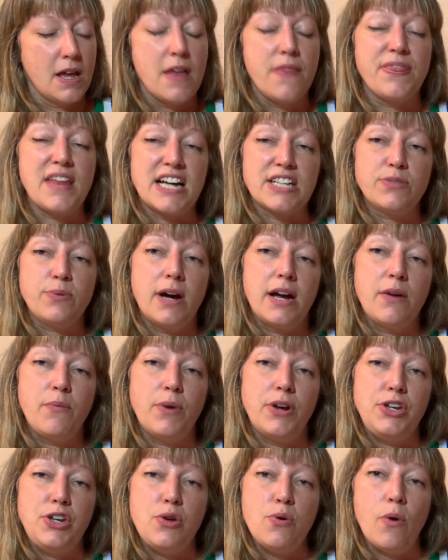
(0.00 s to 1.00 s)
That's why
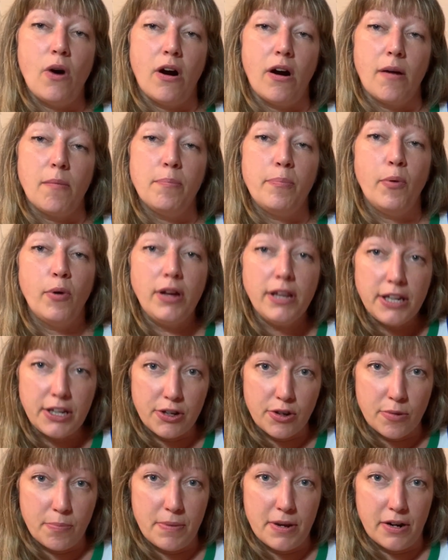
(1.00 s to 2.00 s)
when you are boiling
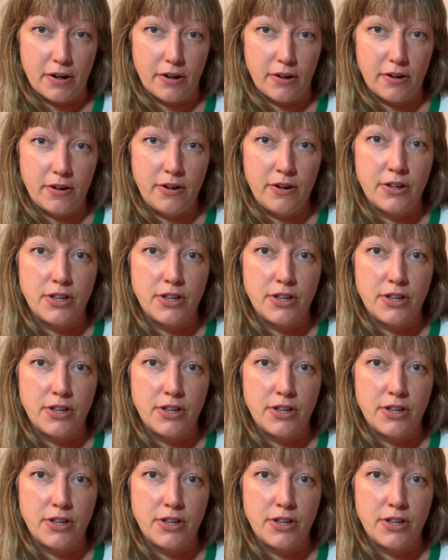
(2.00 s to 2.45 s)
your beer,